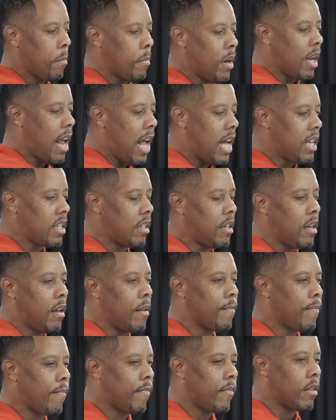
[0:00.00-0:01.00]
But as a
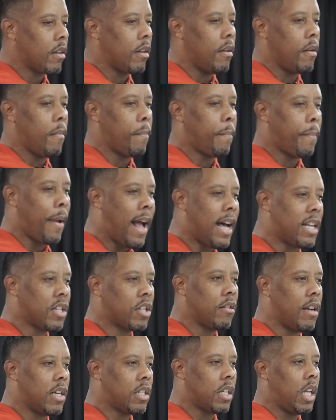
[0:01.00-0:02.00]
pastor,
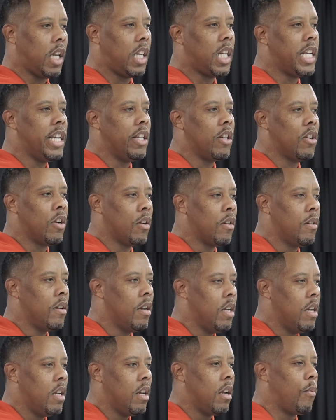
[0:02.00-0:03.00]
as a leader,
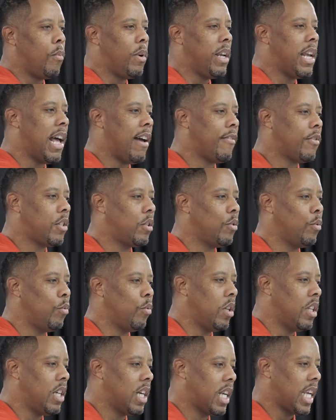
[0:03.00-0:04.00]
we have to
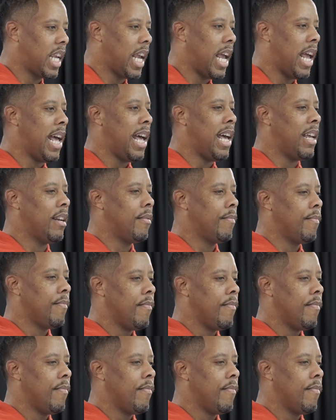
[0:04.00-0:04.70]
look at